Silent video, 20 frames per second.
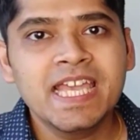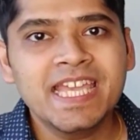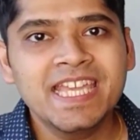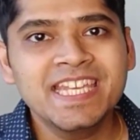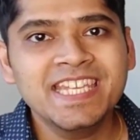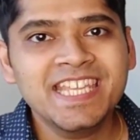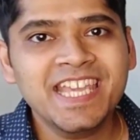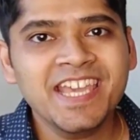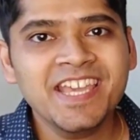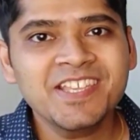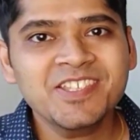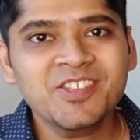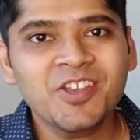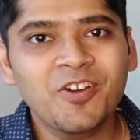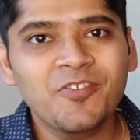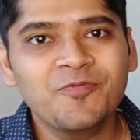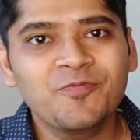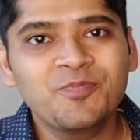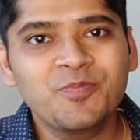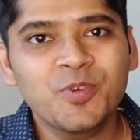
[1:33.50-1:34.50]
In case
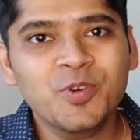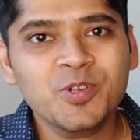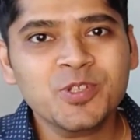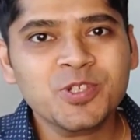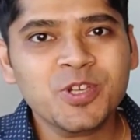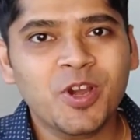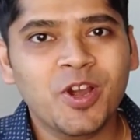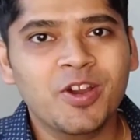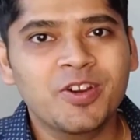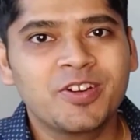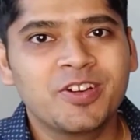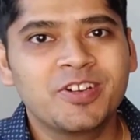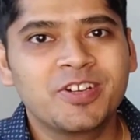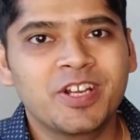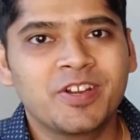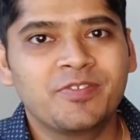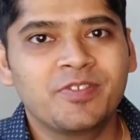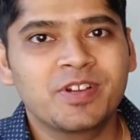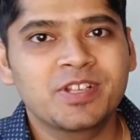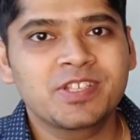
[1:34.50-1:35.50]
of post-order
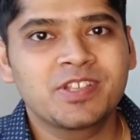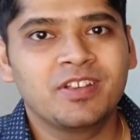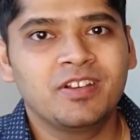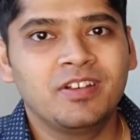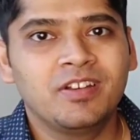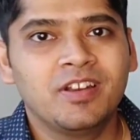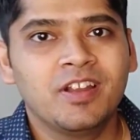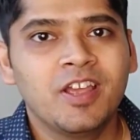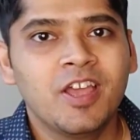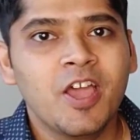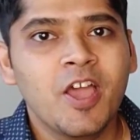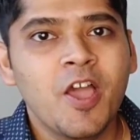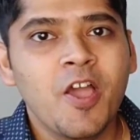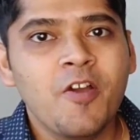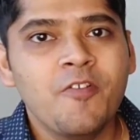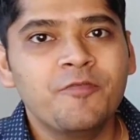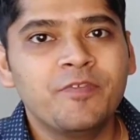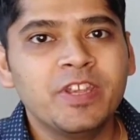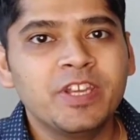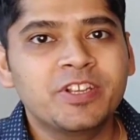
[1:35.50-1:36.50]
traversal,
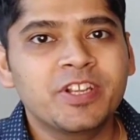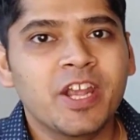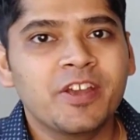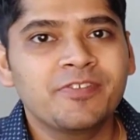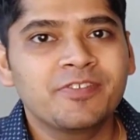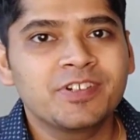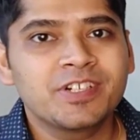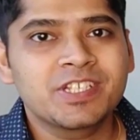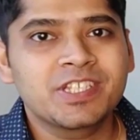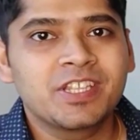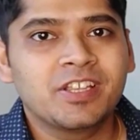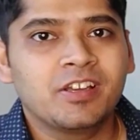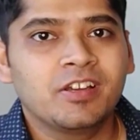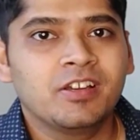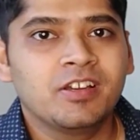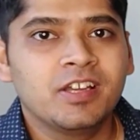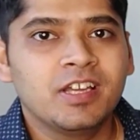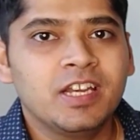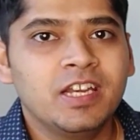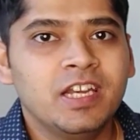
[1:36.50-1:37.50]
we traverse
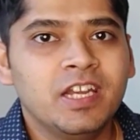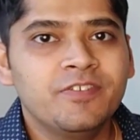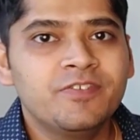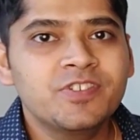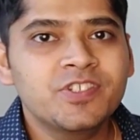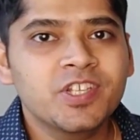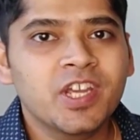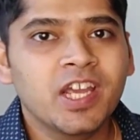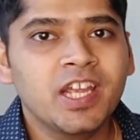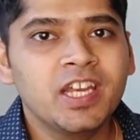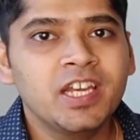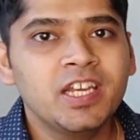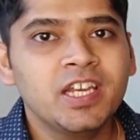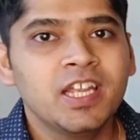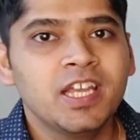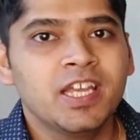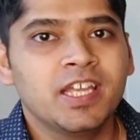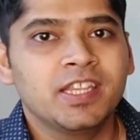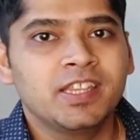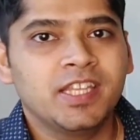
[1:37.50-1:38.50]
the left child,
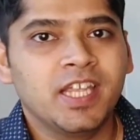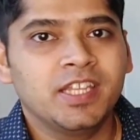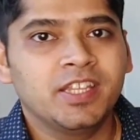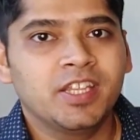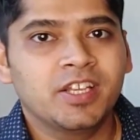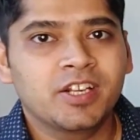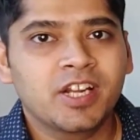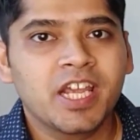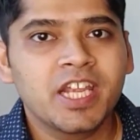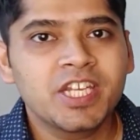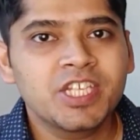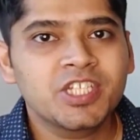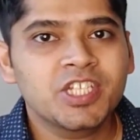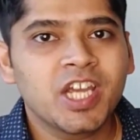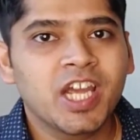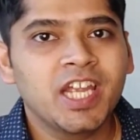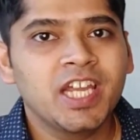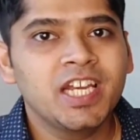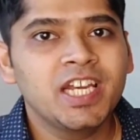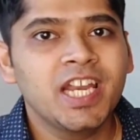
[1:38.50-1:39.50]
then the right
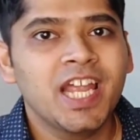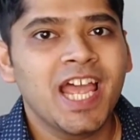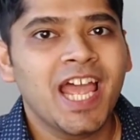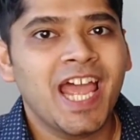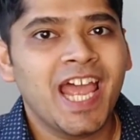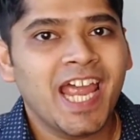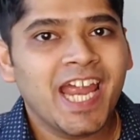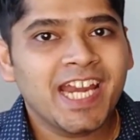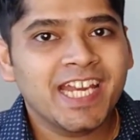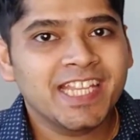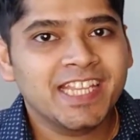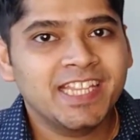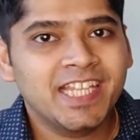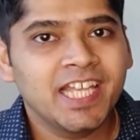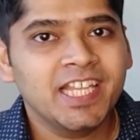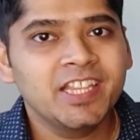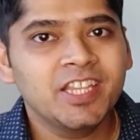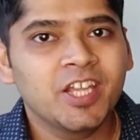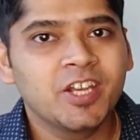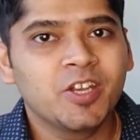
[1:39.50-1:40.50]
child, and
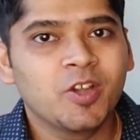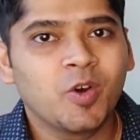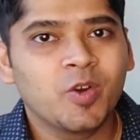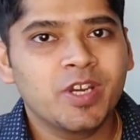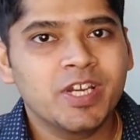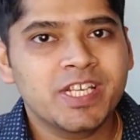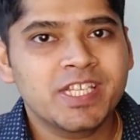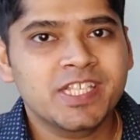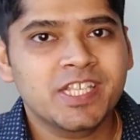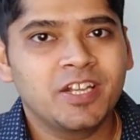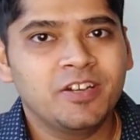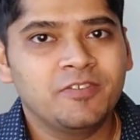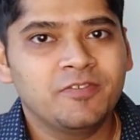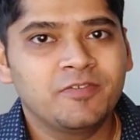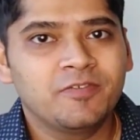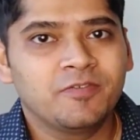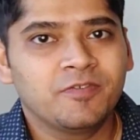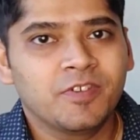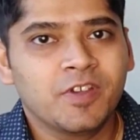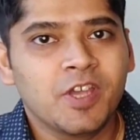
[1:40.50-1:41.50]
then the node
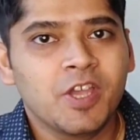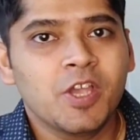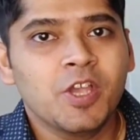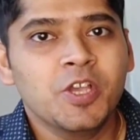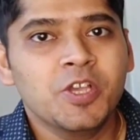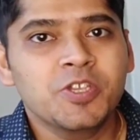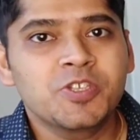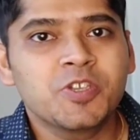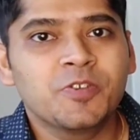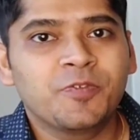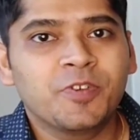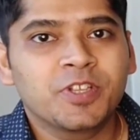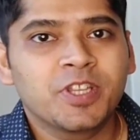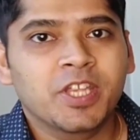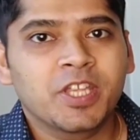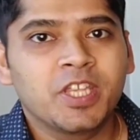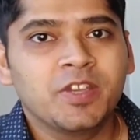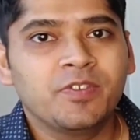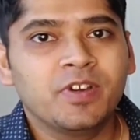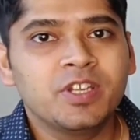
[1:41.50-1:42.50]
itself. So for
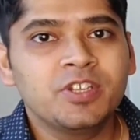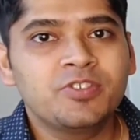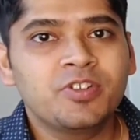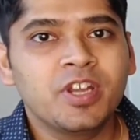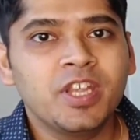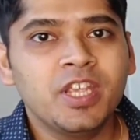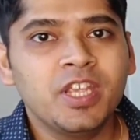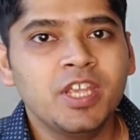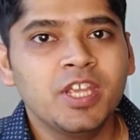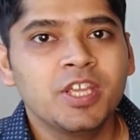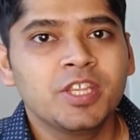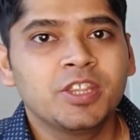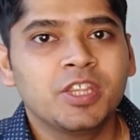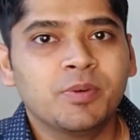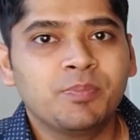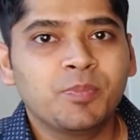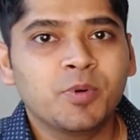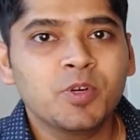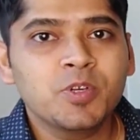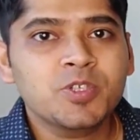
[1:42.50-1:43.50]
the given tree,
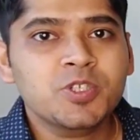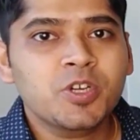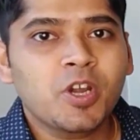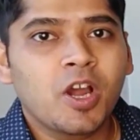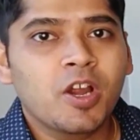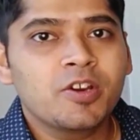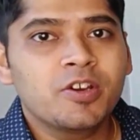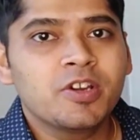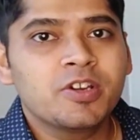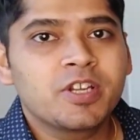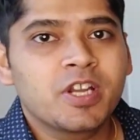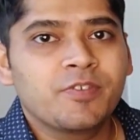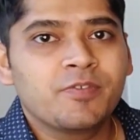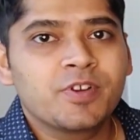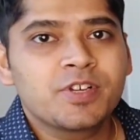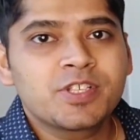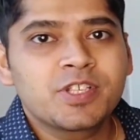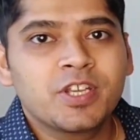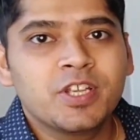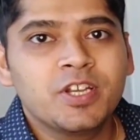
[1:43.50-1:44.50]
the post-order
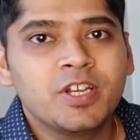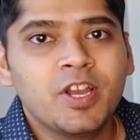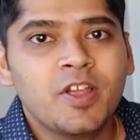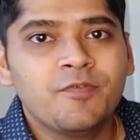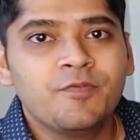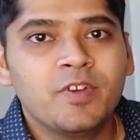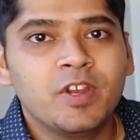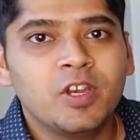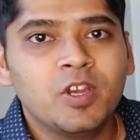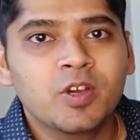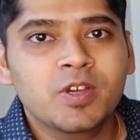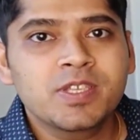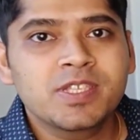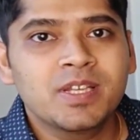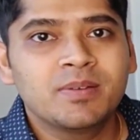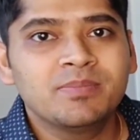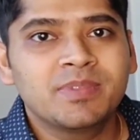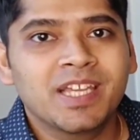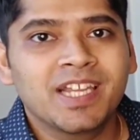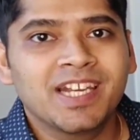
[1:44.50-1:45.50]
traversal will look
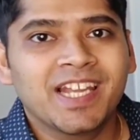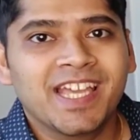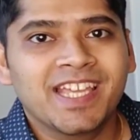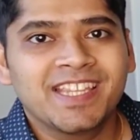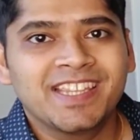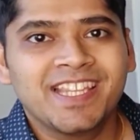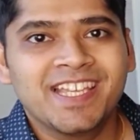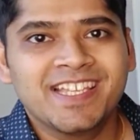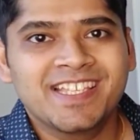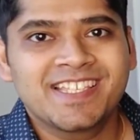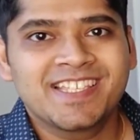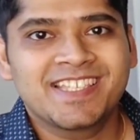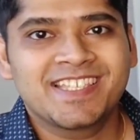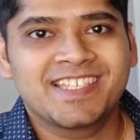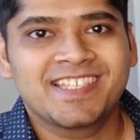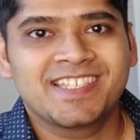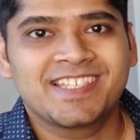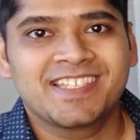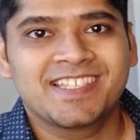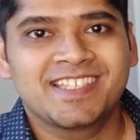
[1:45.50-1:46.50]
something like
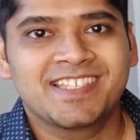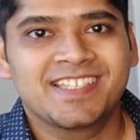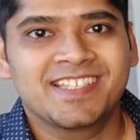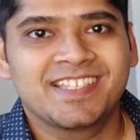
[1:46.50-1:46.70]
this.